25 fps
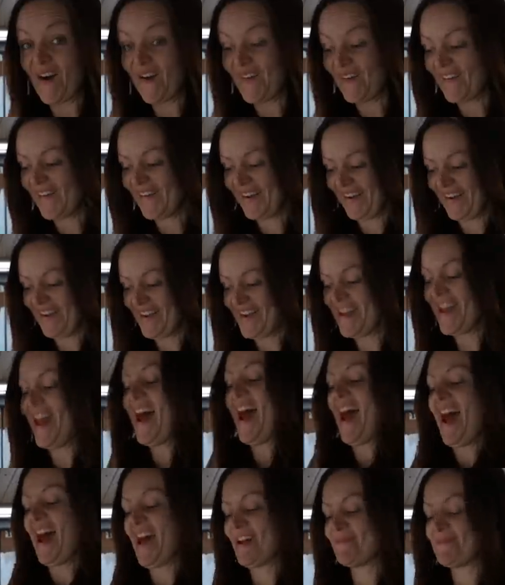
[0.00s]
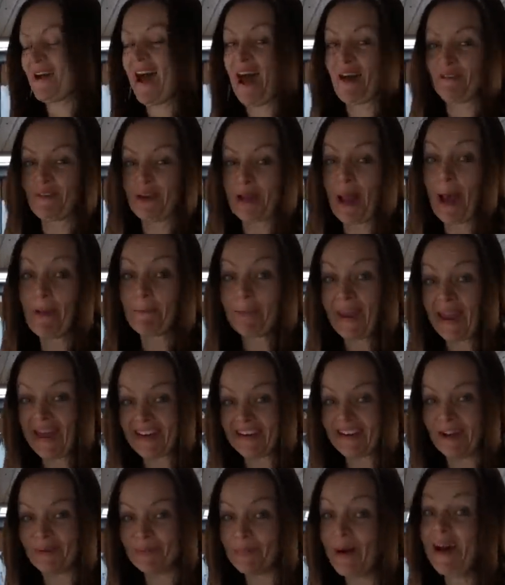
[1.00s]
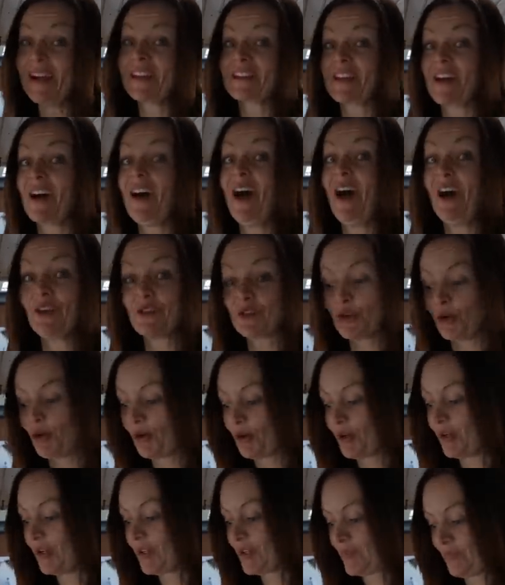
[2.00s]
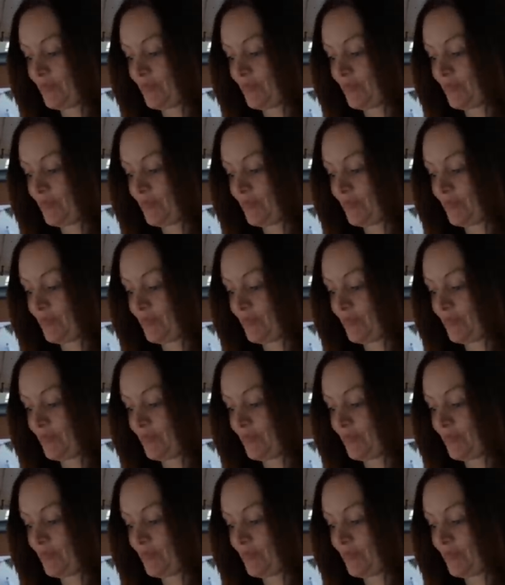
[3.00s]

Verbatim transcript: I... I'm having peanut butter and chocolate